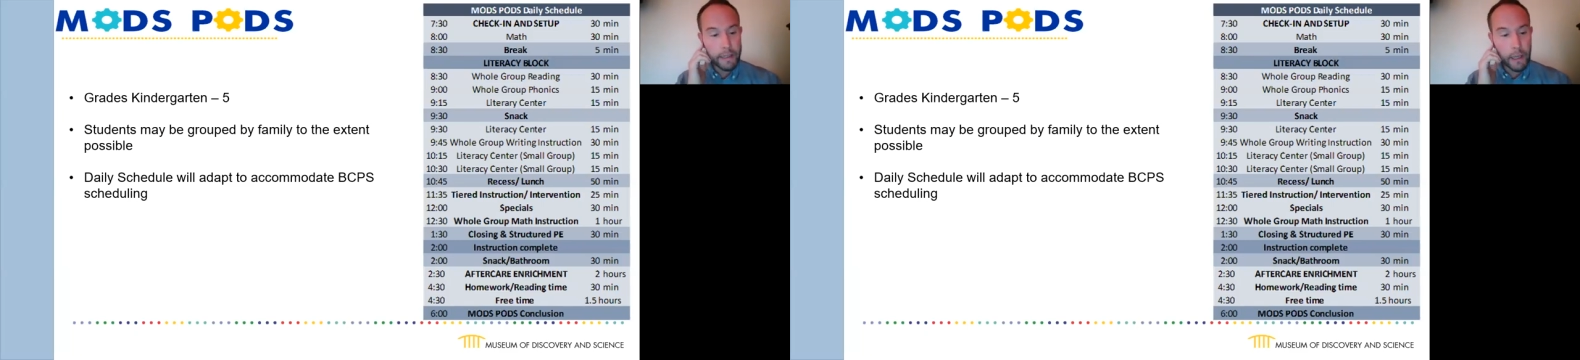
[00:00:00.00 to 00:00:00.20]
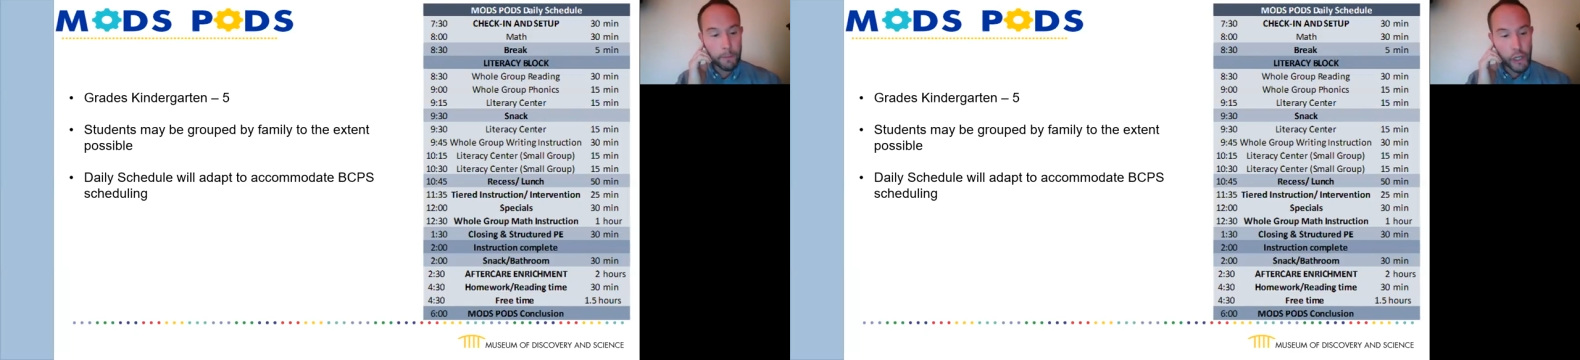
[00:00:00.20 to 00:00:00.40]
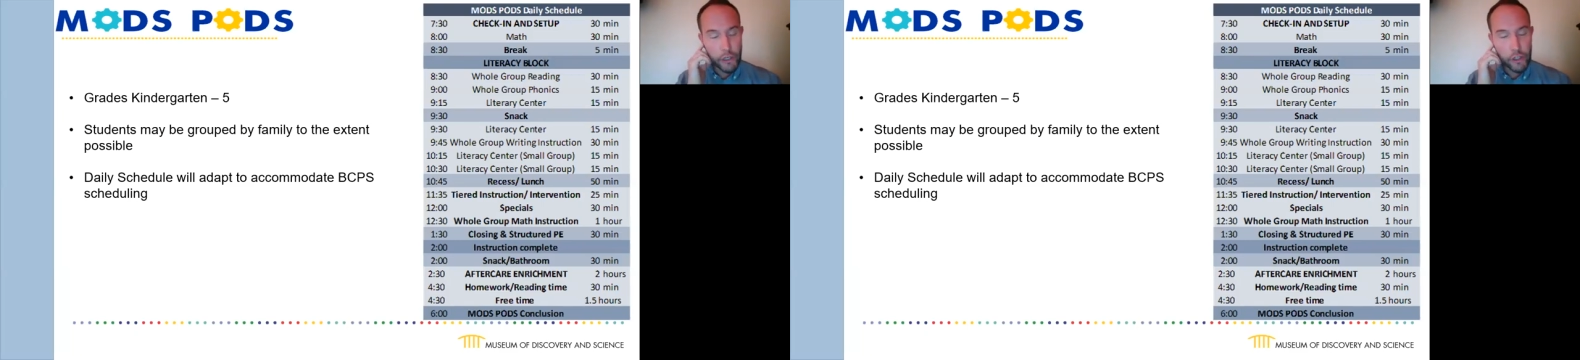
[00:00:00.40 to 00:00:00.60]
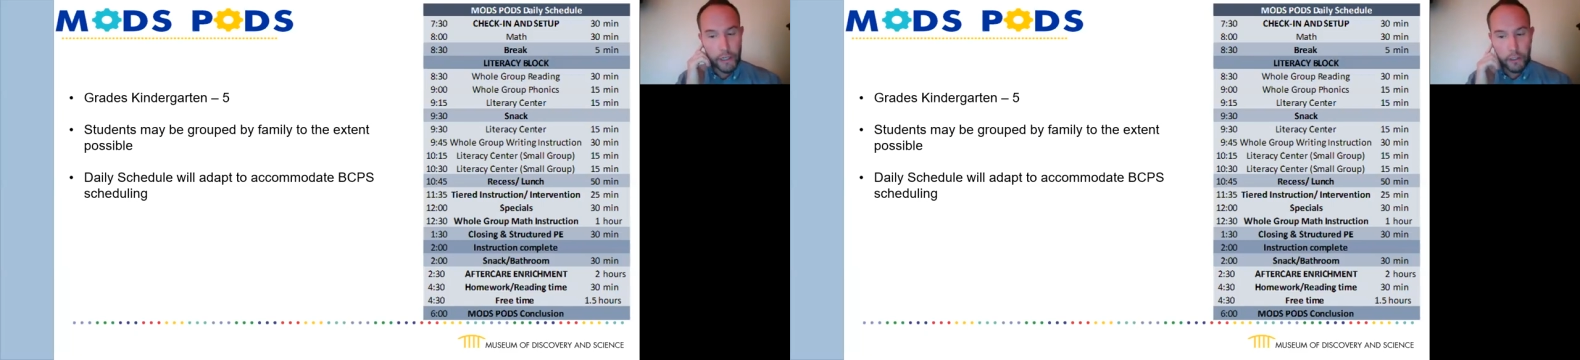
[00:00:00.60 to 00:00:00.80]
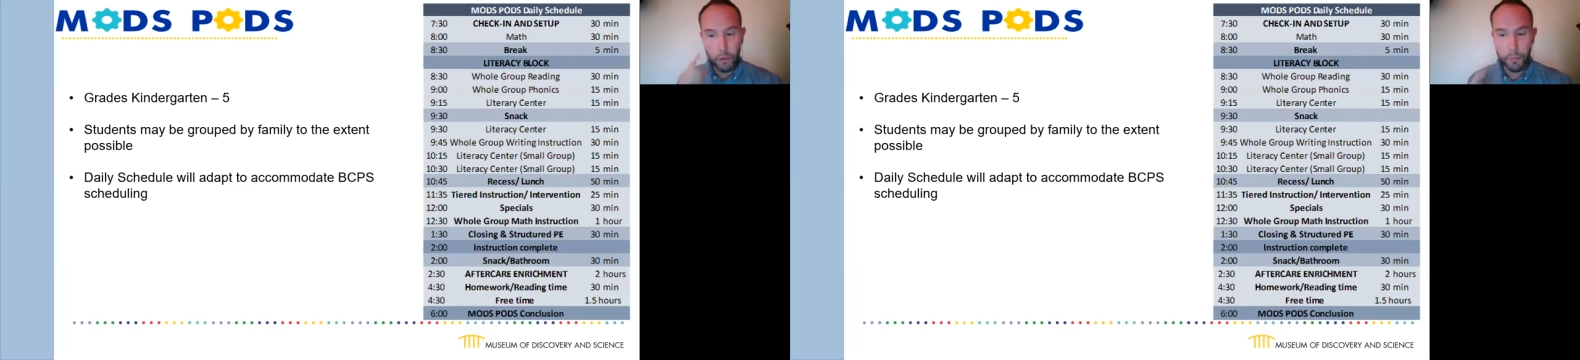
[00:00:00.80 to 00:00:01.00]
end up
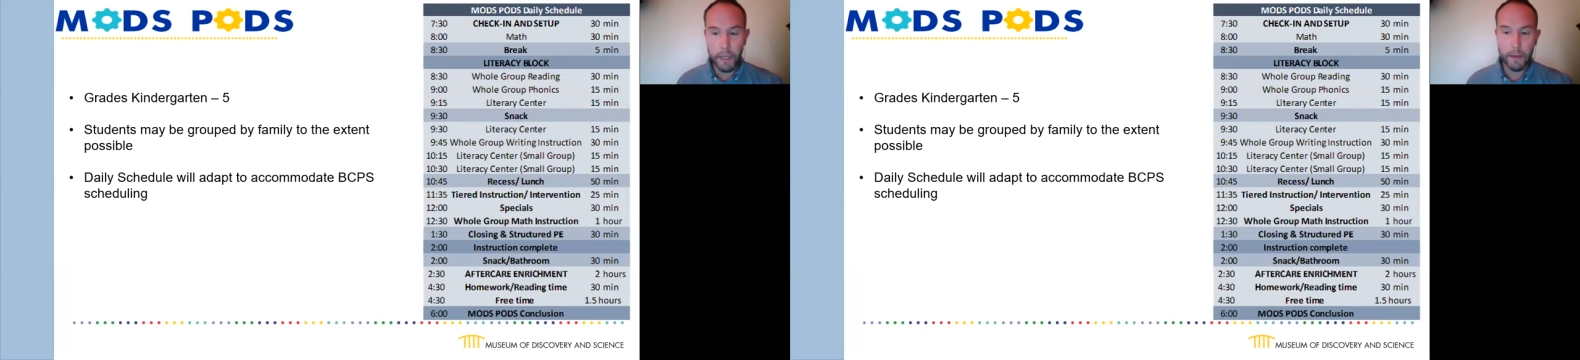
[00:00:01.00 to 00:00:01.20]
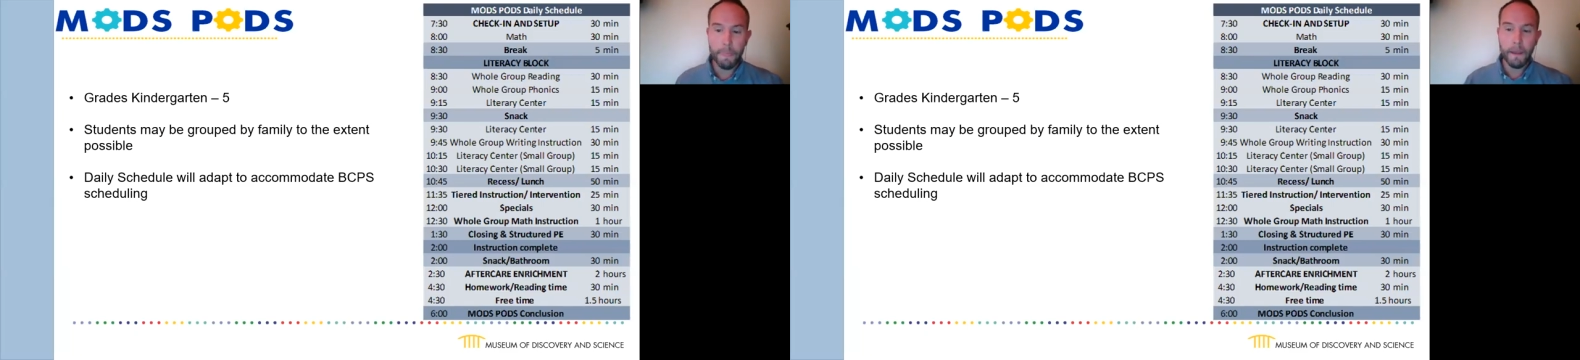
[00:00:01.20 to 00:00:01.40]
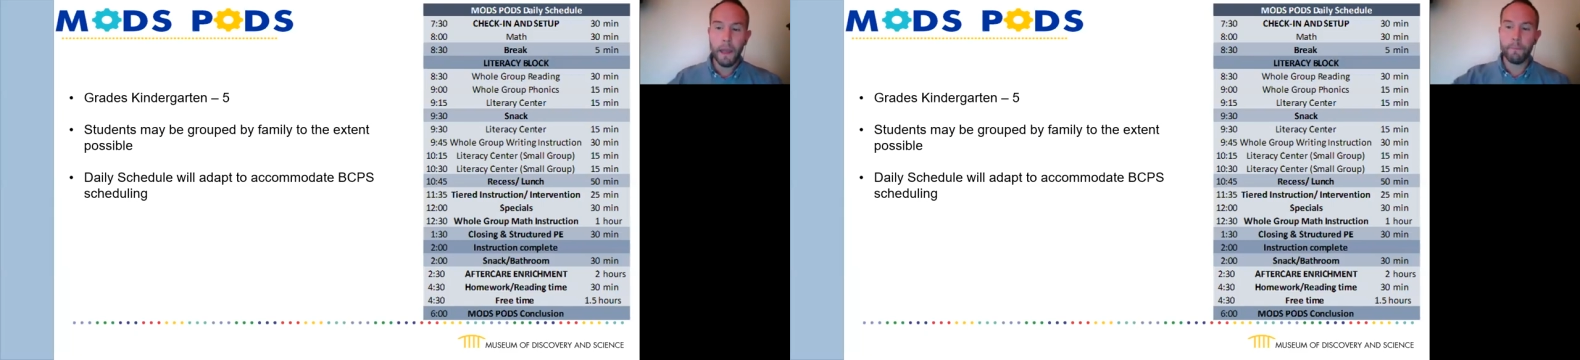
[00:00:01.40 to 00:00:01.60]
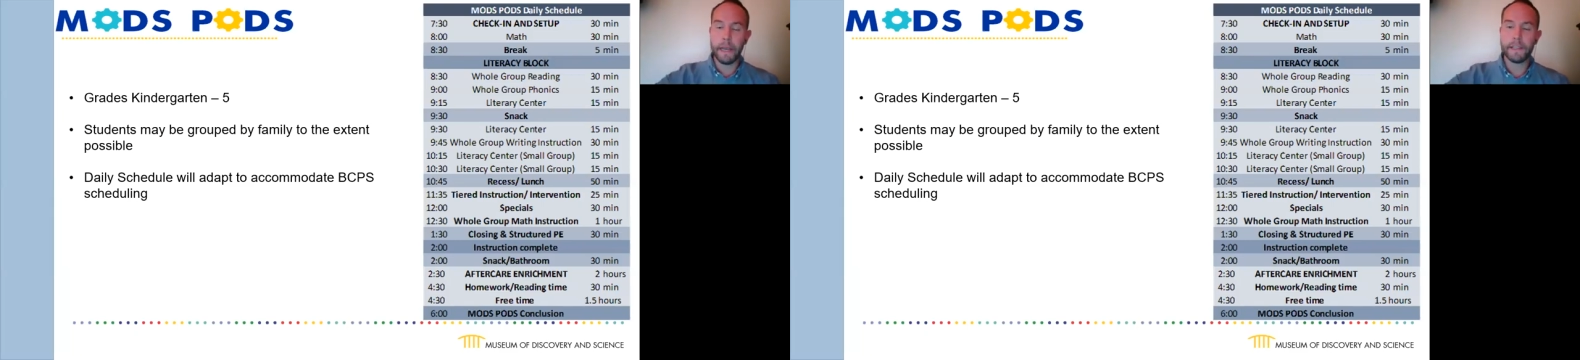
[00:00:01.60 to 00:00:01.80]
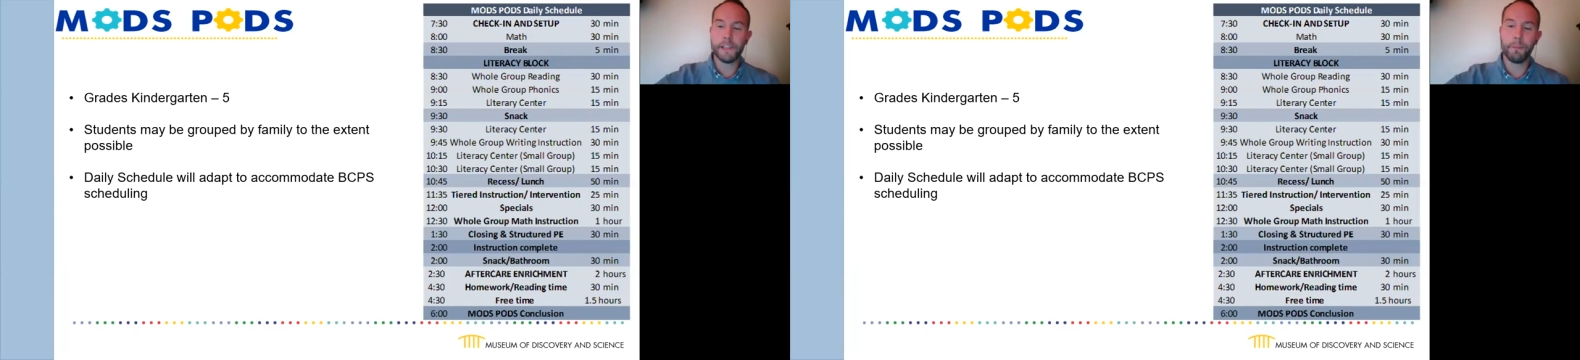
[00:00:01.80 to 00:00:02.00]
changing a little bit
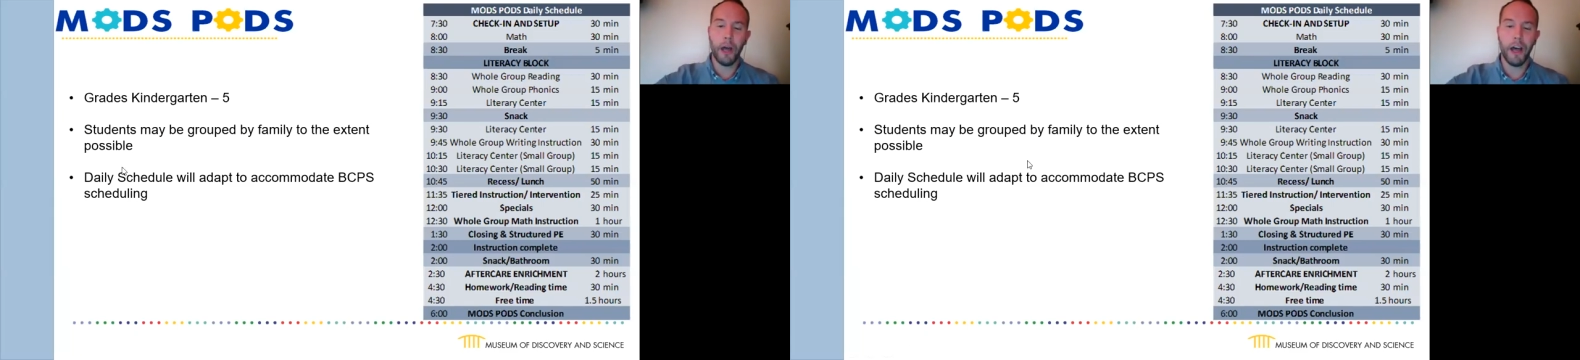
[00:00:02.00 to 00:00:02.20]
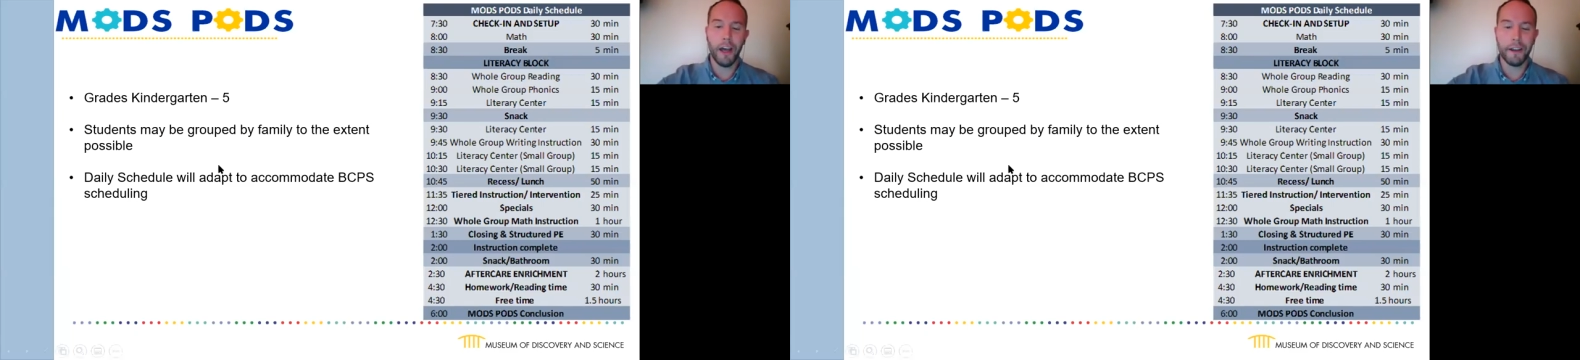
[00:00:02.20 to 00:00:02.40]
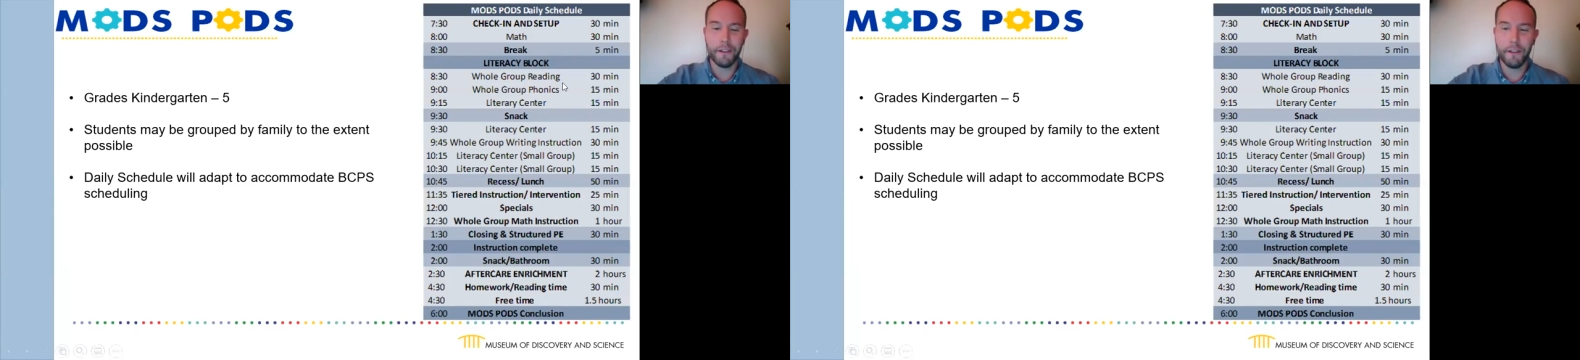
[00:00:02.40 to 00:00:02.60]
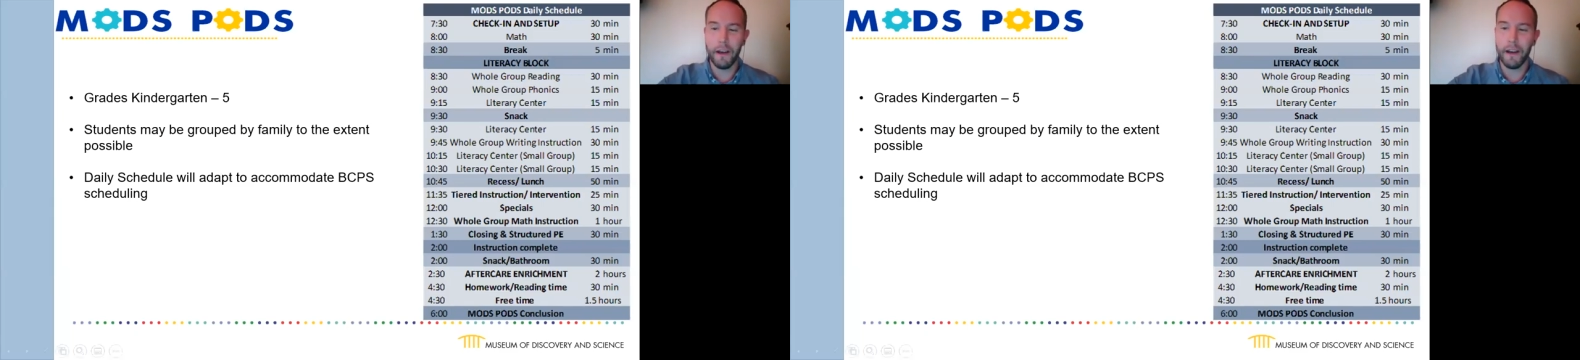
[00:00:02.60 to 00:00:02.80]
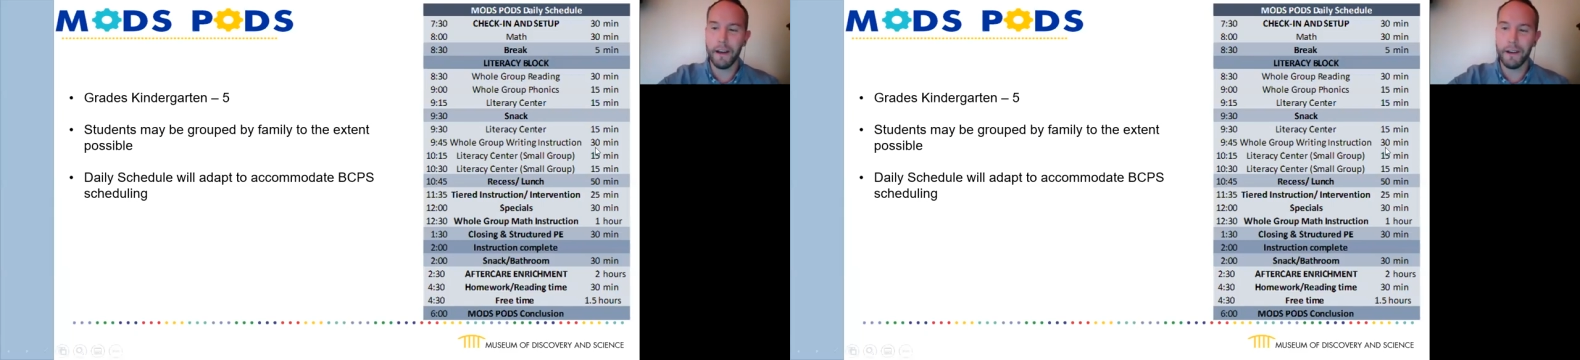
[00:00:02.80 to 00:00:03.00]
based upon
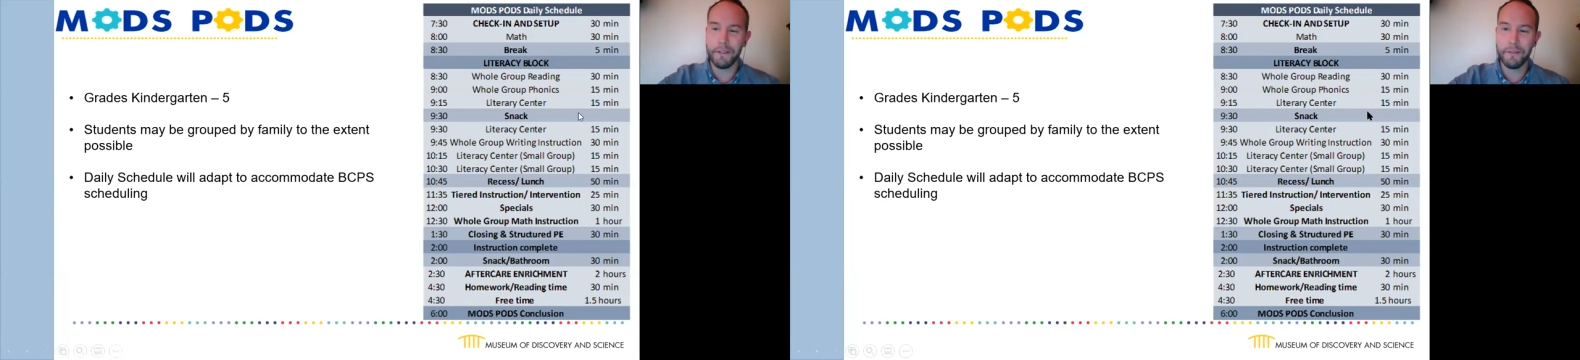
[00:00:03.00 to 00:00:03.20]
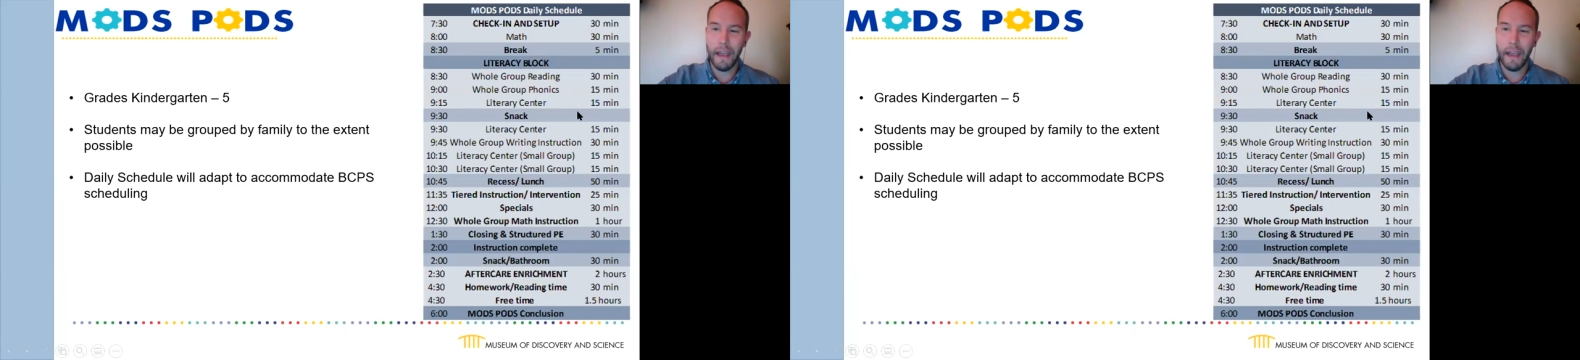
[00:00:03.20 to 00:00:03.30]
uh,